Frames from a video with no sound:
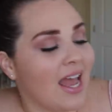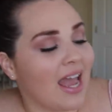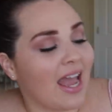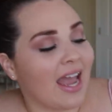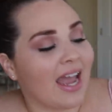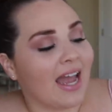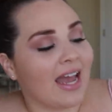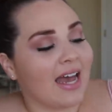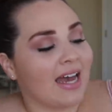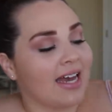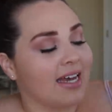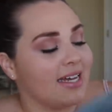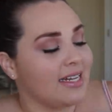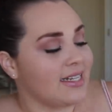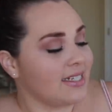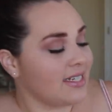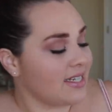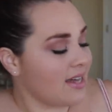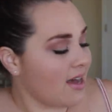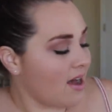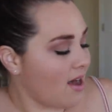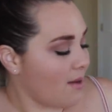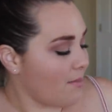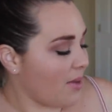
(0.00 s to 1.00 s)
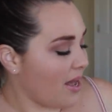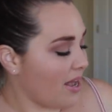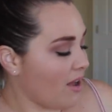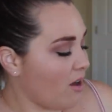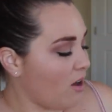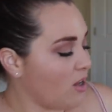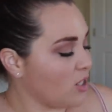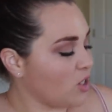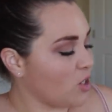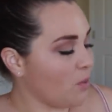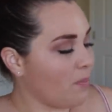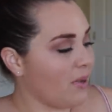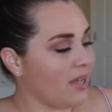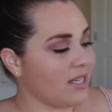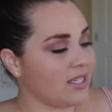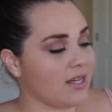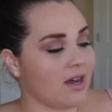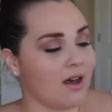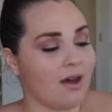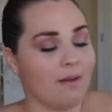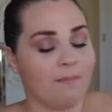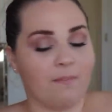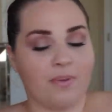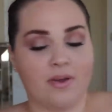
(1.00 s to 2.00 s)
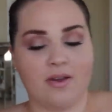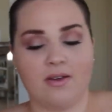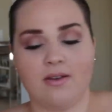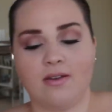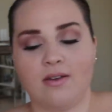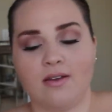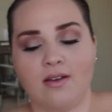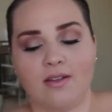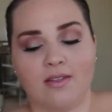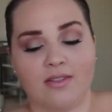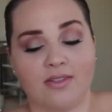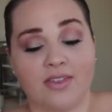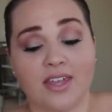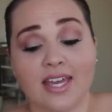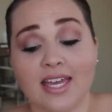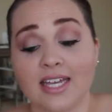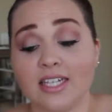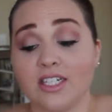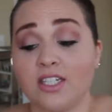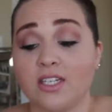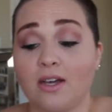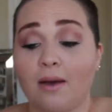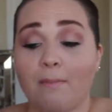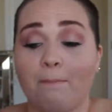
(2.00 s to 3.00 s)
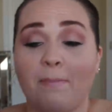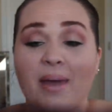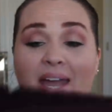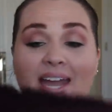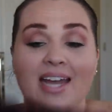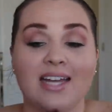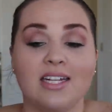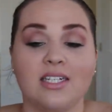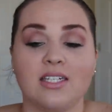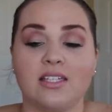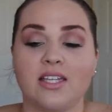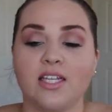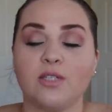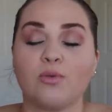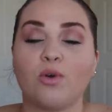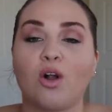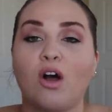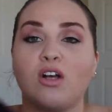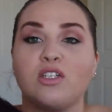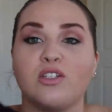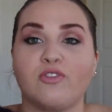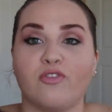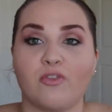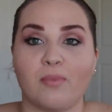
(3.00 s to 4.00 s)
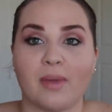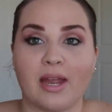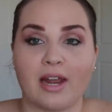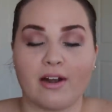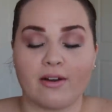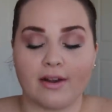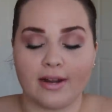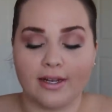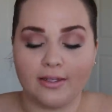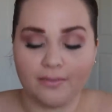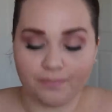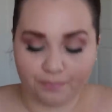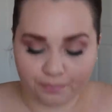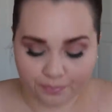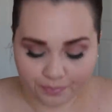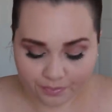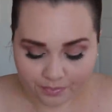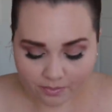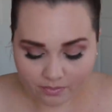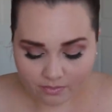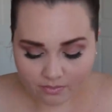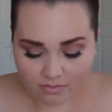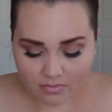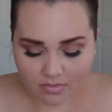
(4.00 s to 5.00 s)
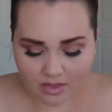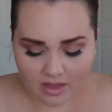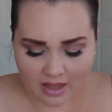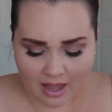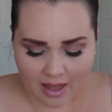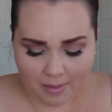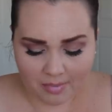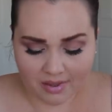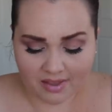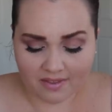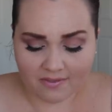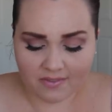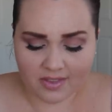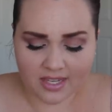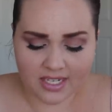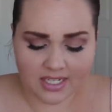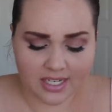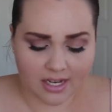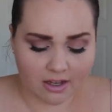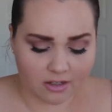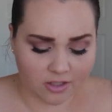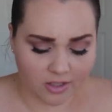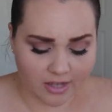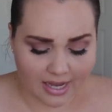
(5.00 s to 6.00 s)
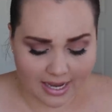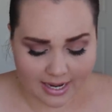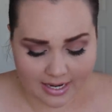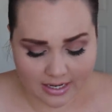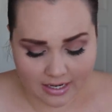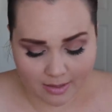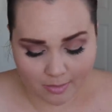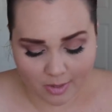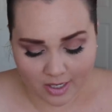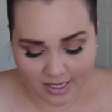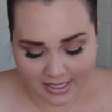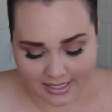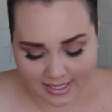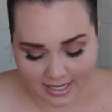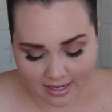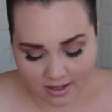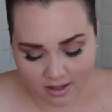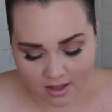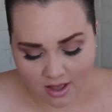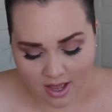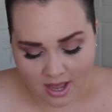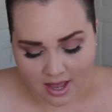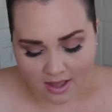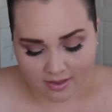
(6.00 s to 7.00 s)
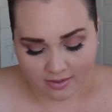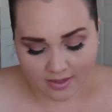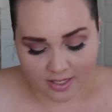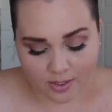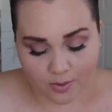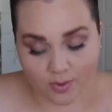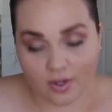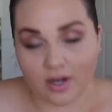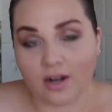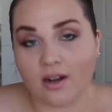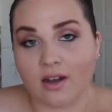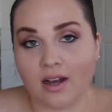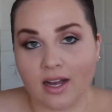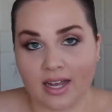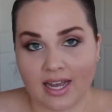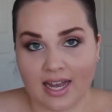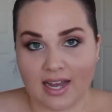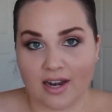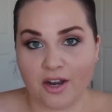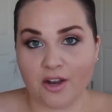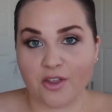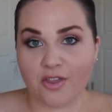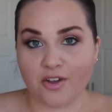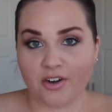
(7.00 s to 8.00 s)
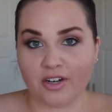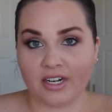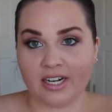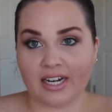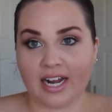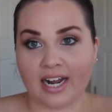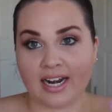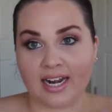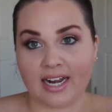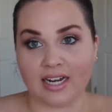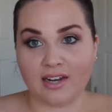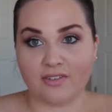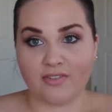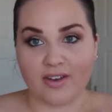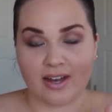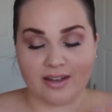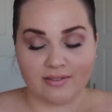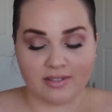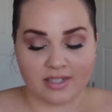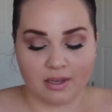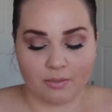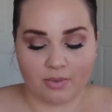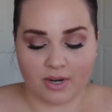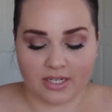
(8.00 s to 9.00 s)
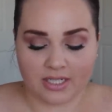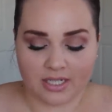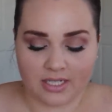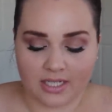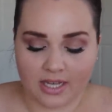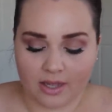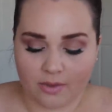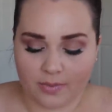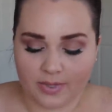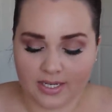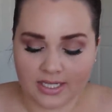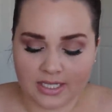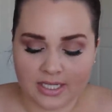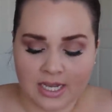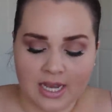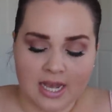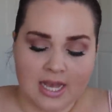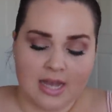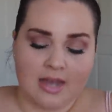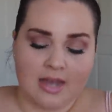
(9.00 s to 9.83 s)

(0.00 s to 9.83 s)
And I also picked up these pants. These were also from Aerie. I believe these I also got in a double XL. These were, again, $39.95, same price as the other ones.